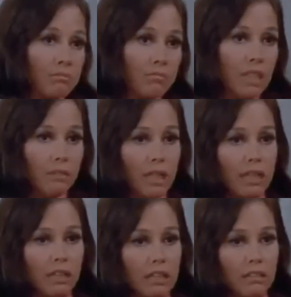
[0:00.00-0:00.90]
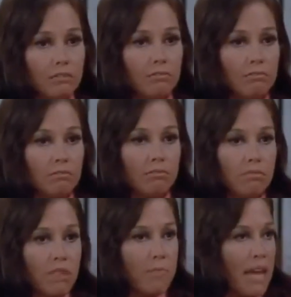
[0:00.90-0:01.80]
Well,
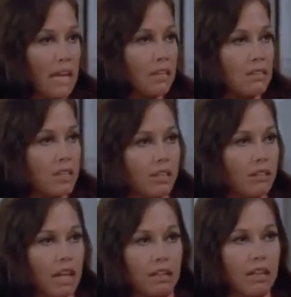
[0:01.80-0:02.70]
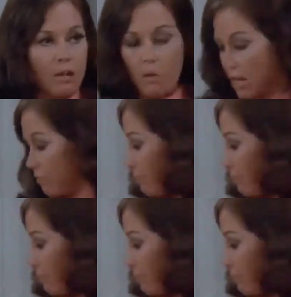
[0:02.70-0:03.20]
depends. You know, like what?